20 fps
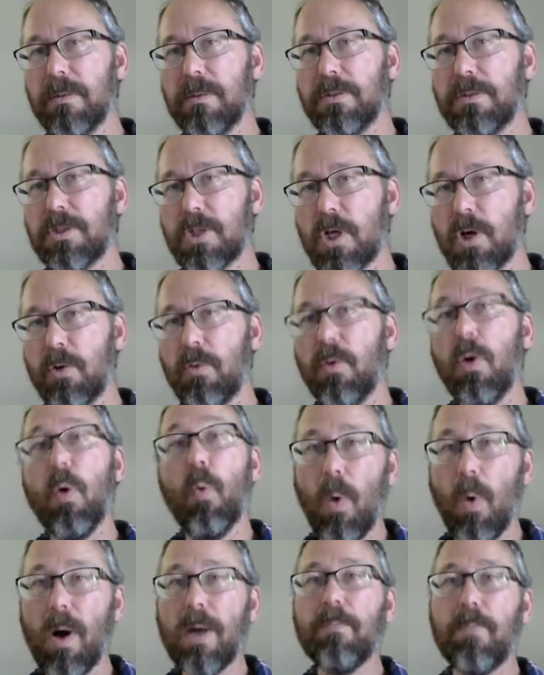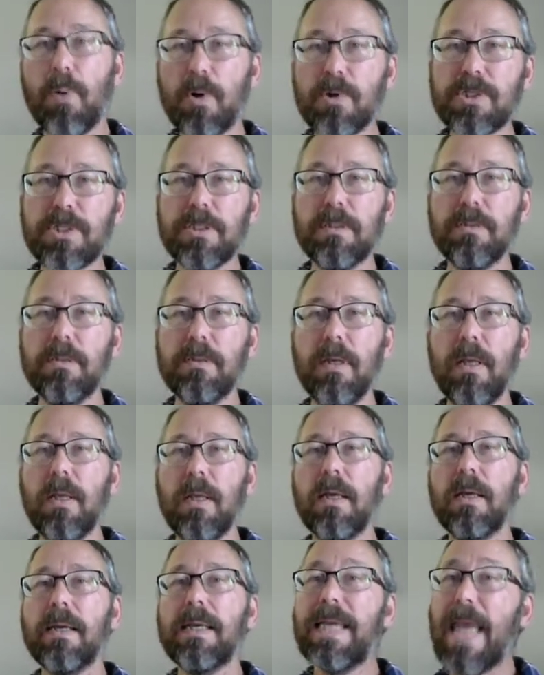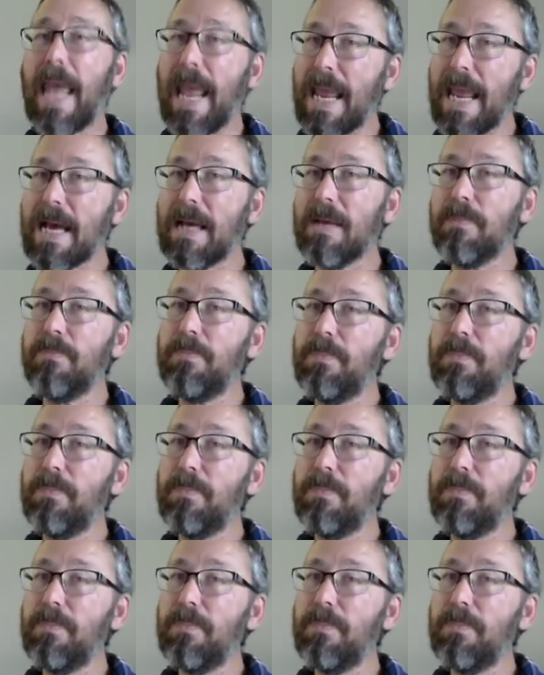So one person can,